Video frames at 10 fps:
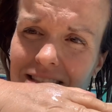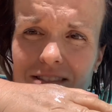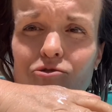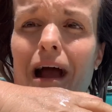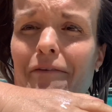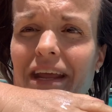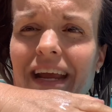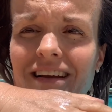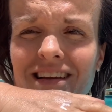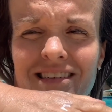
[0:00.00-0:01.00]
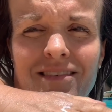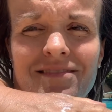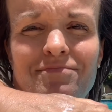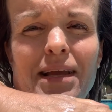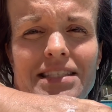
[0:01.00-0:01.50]
drowning,
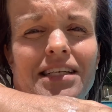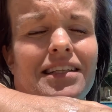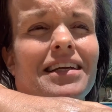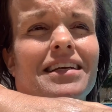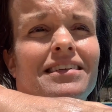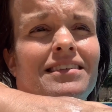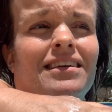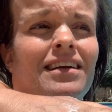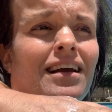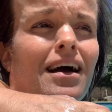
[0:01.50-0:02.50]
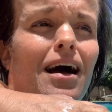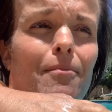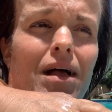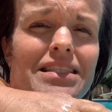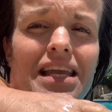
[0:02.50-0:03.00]
basically. I'm
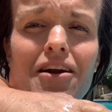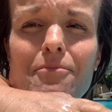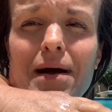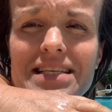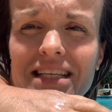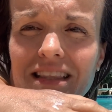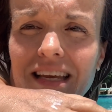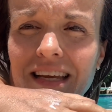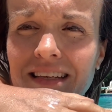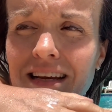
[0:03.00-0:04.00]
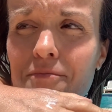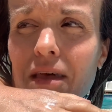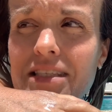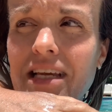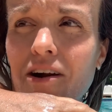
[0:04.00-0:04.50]
not scared of bicycling. I'm
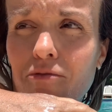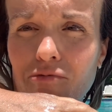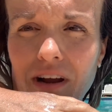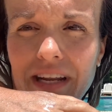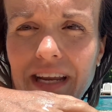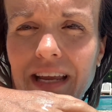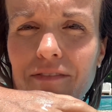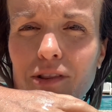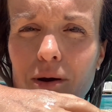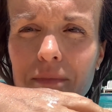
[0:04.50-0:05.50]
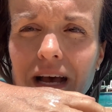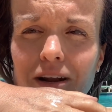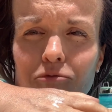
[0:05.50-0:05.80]
not scared of running, even though I'm not gonna